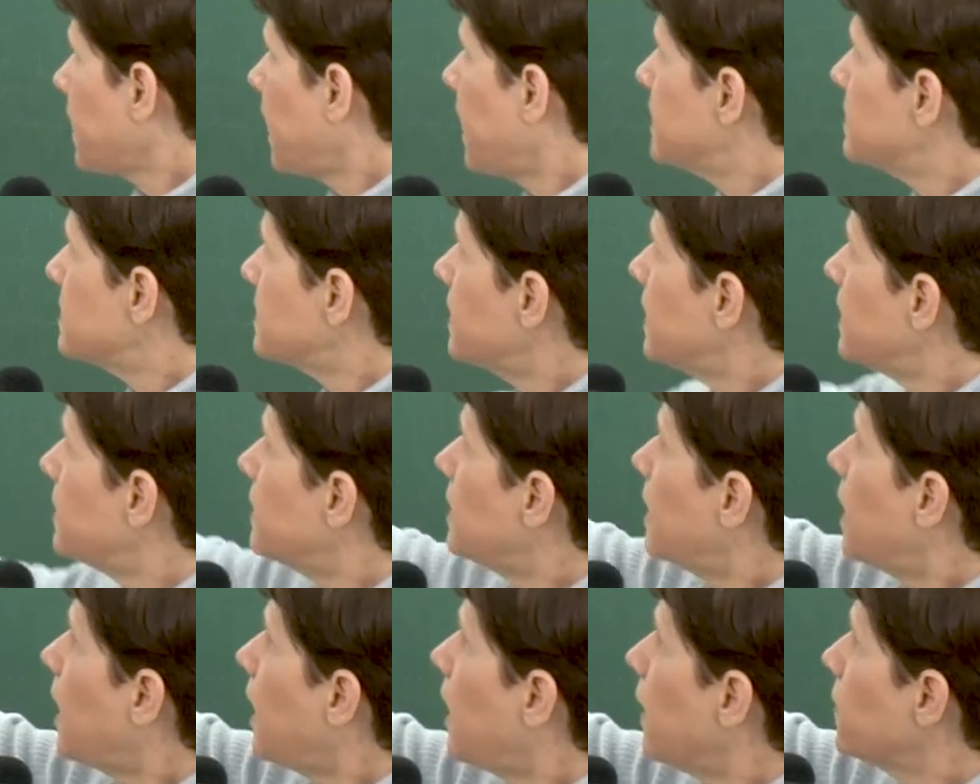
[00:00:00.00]
I said,
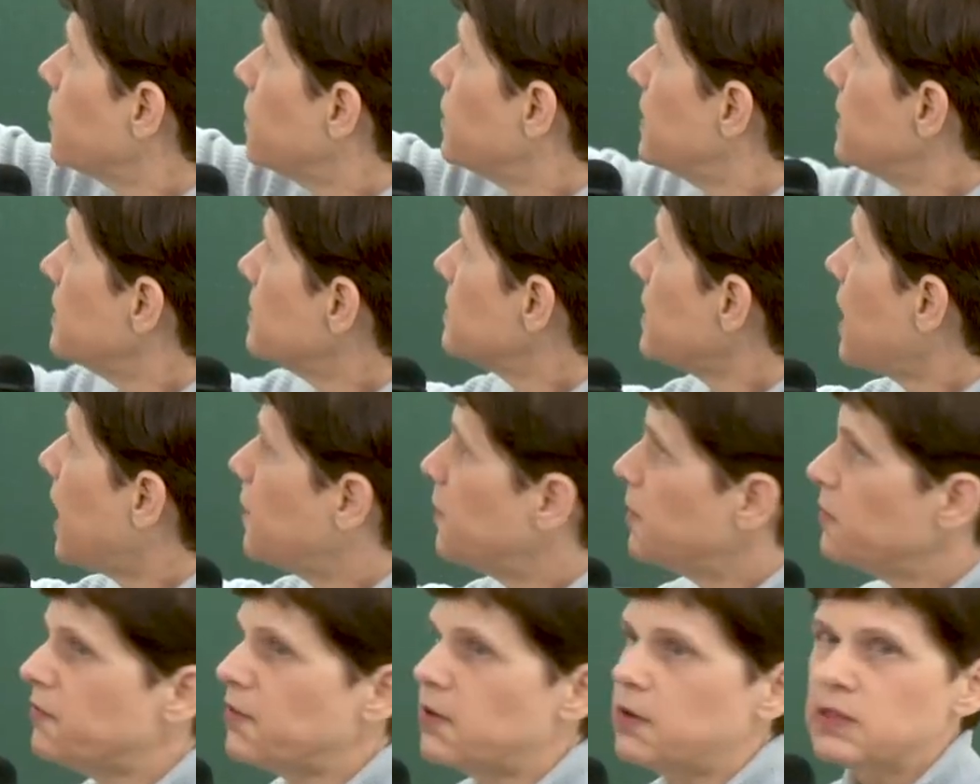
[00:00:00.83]
are these
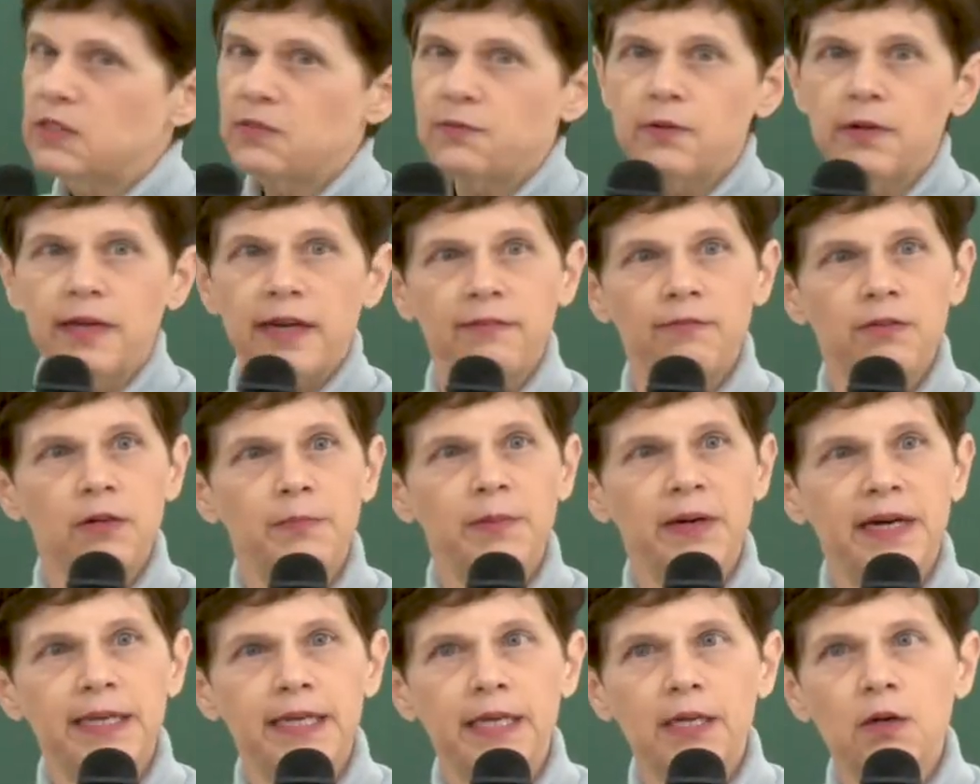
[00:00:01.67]
homophones for
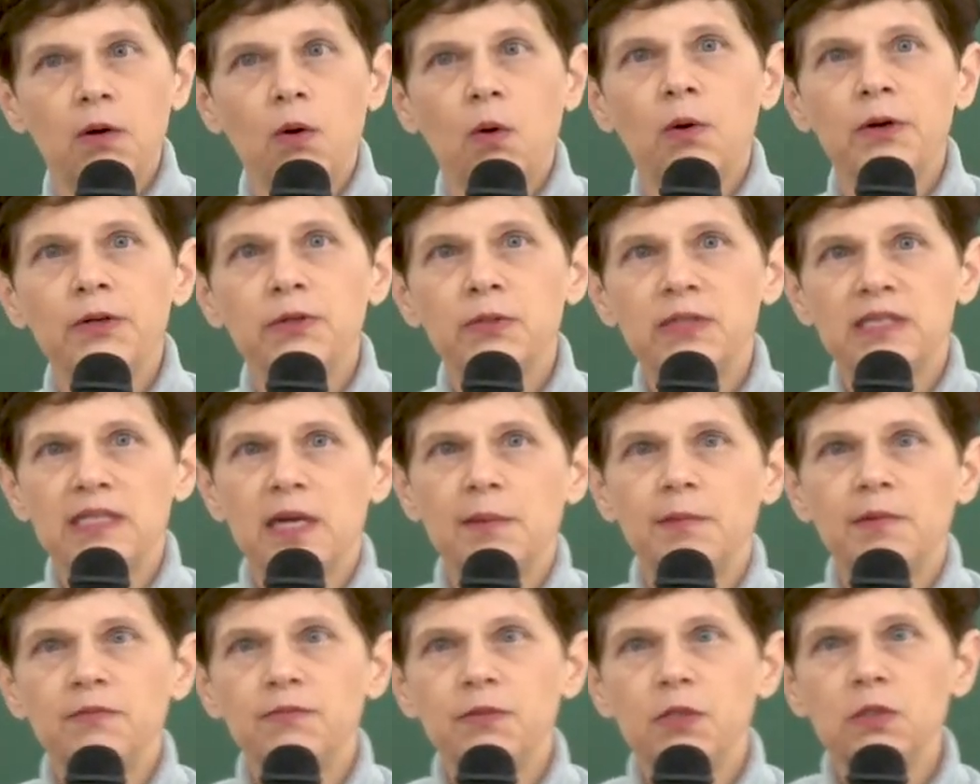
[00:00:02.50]
everybody or do
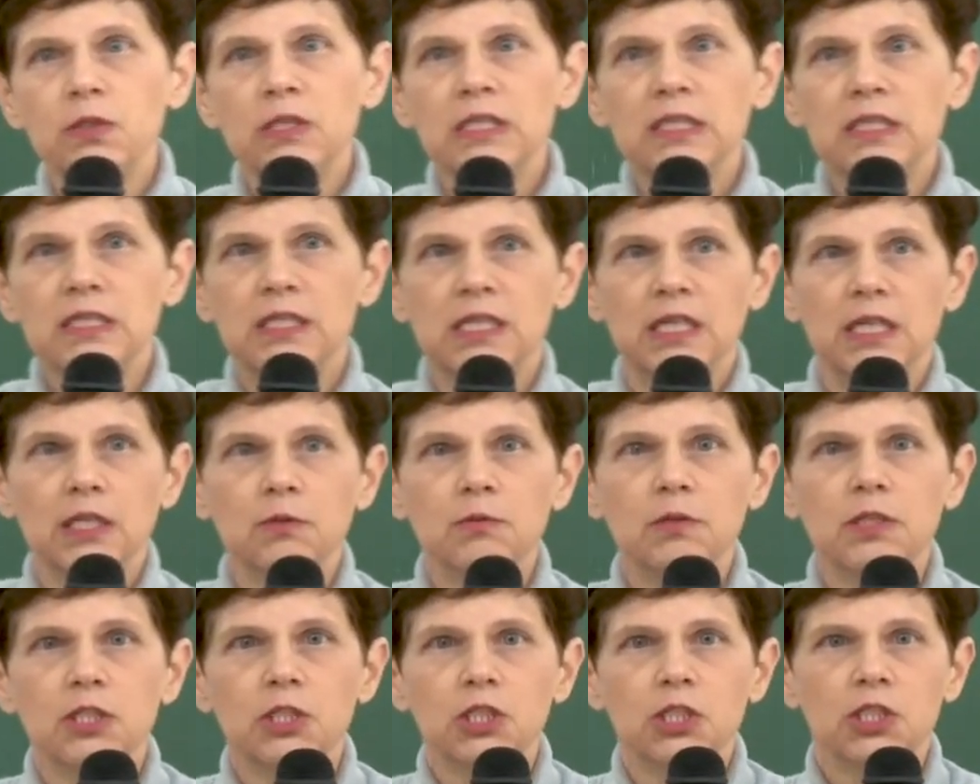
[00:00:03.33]
some of you
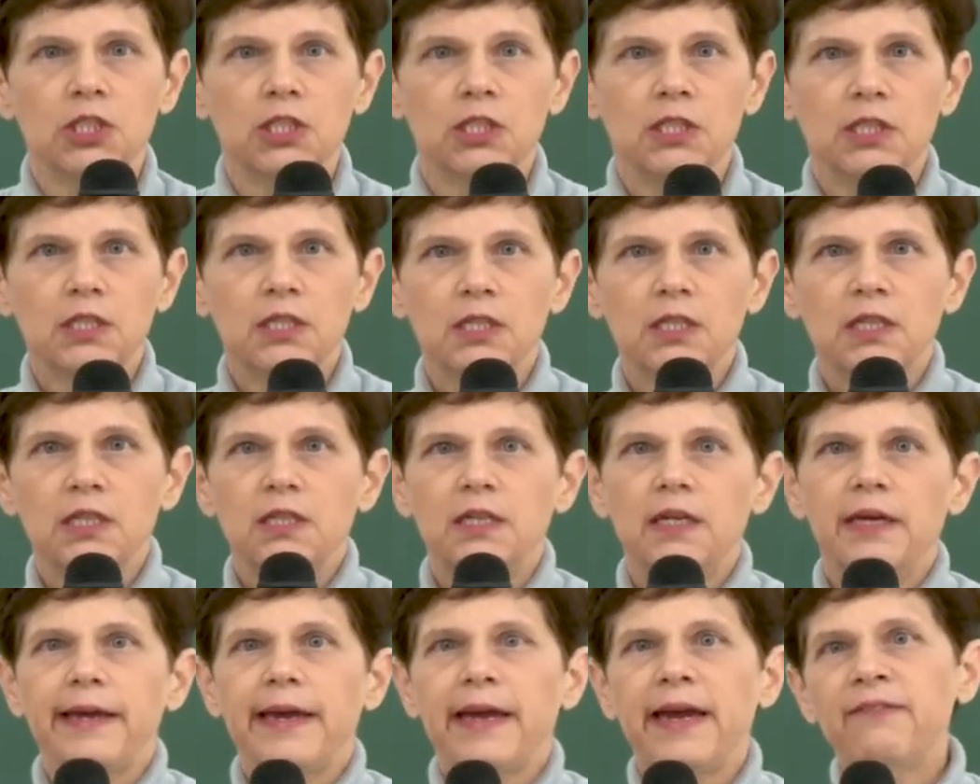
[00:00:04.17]
distinguish?
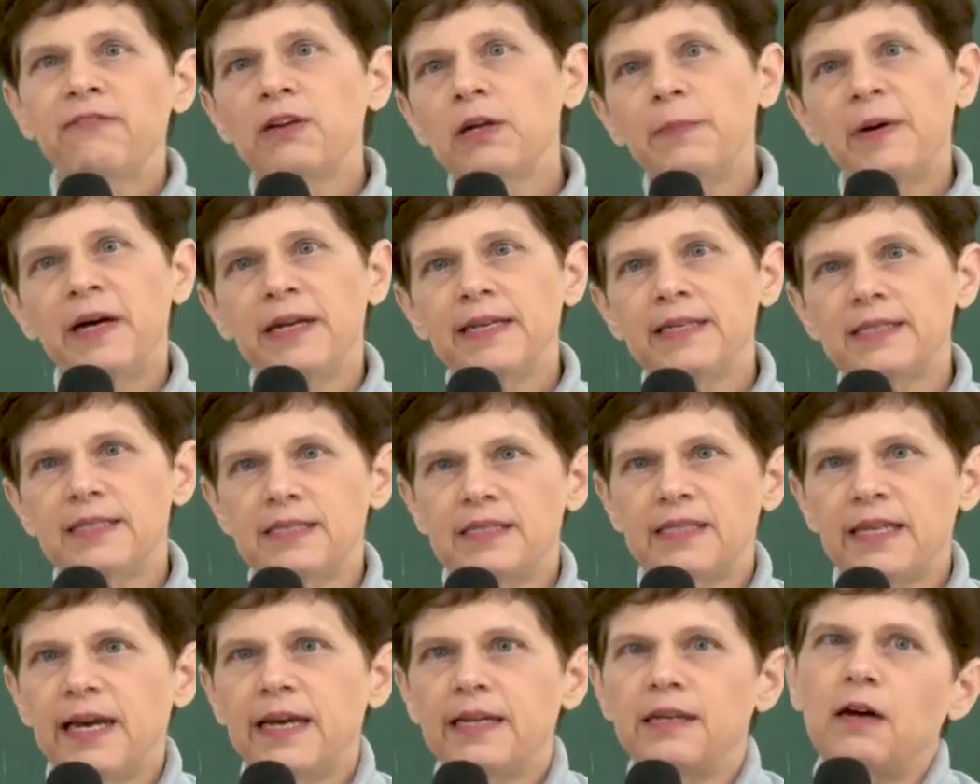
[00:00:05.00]
Everybody
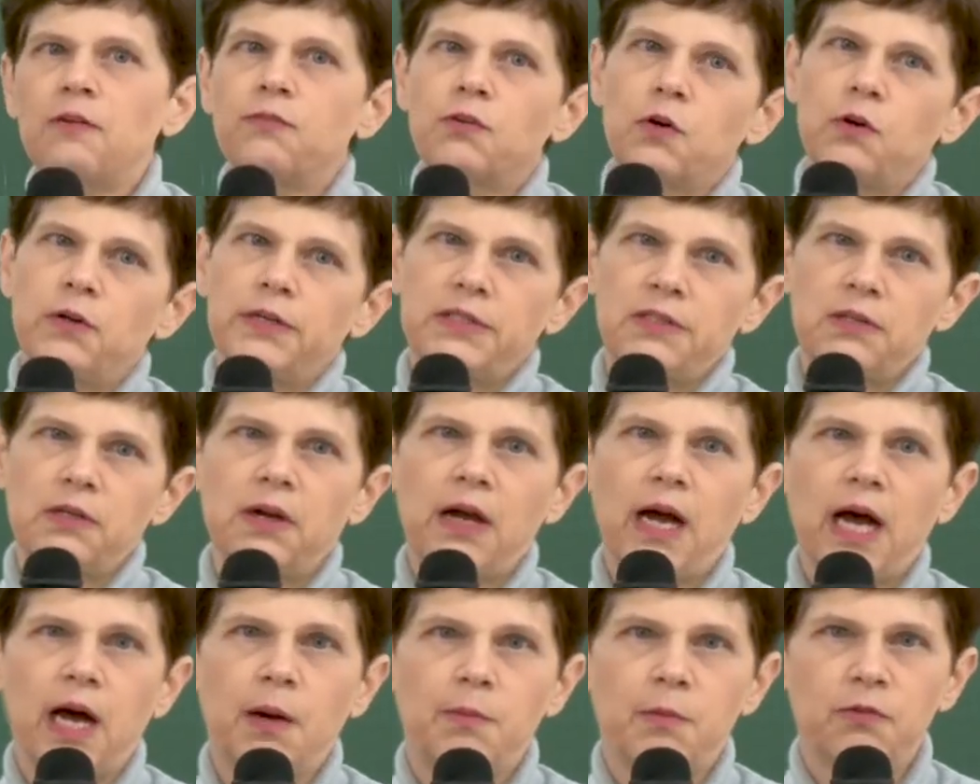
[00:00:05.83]
said, of course they're
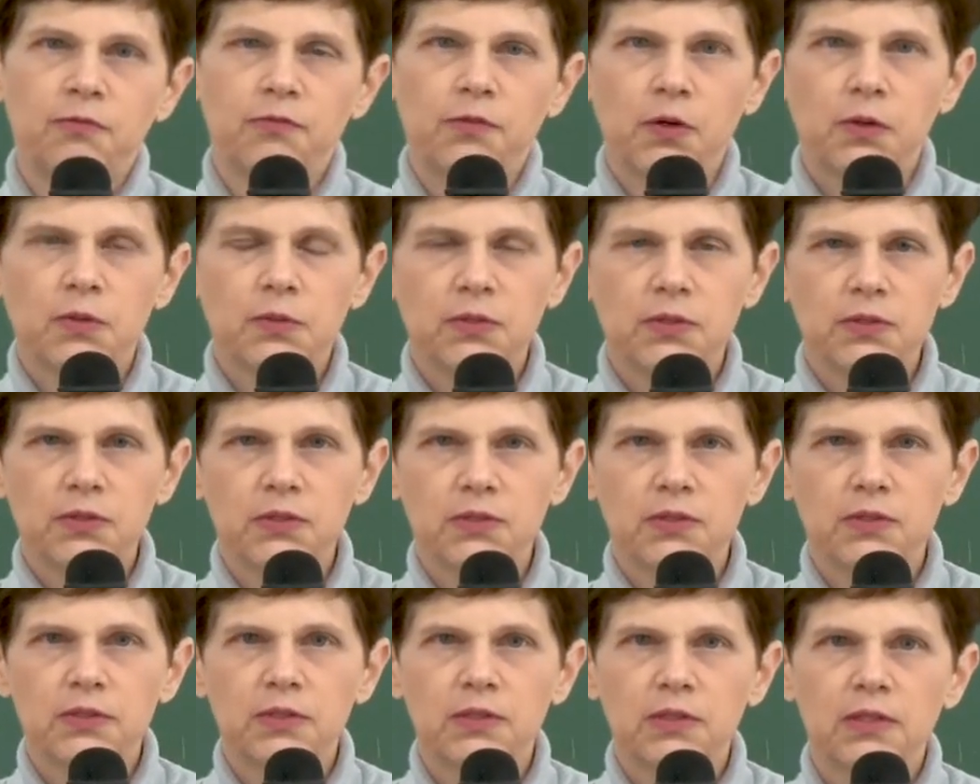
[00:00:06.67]
homophones.